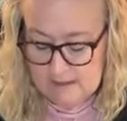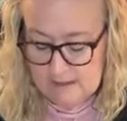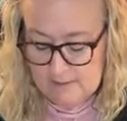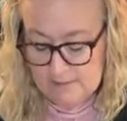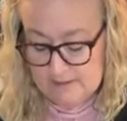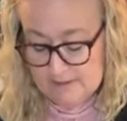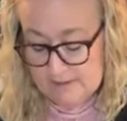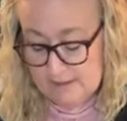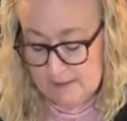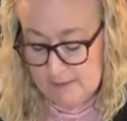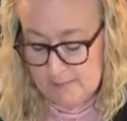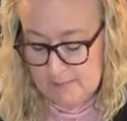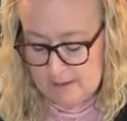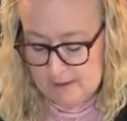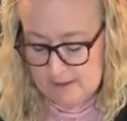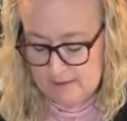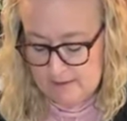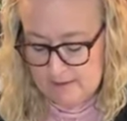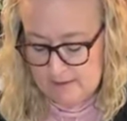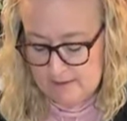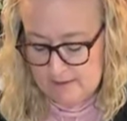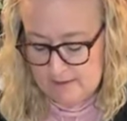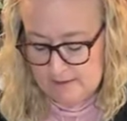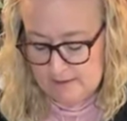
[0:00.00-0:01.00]
I was
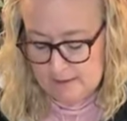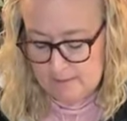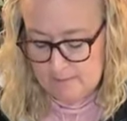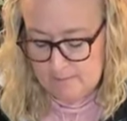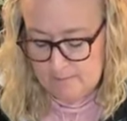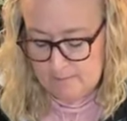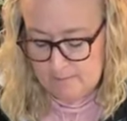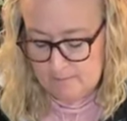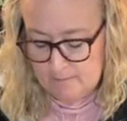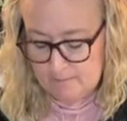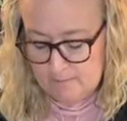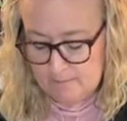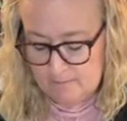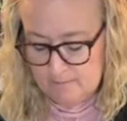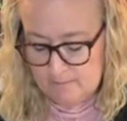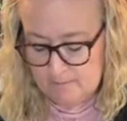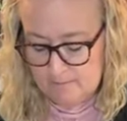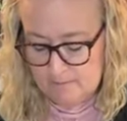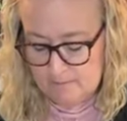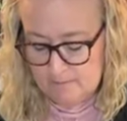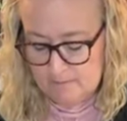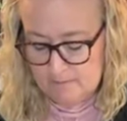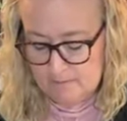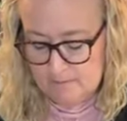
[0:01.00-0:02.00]
sleeping at that time,
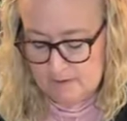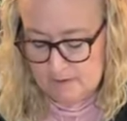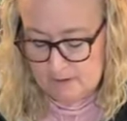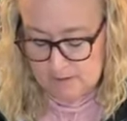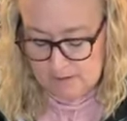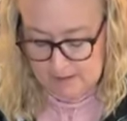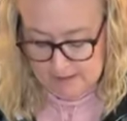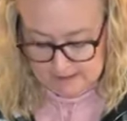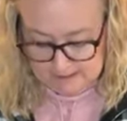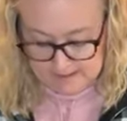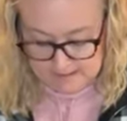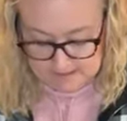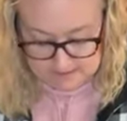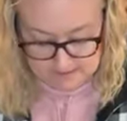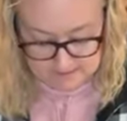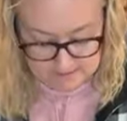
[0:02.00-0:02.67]
so I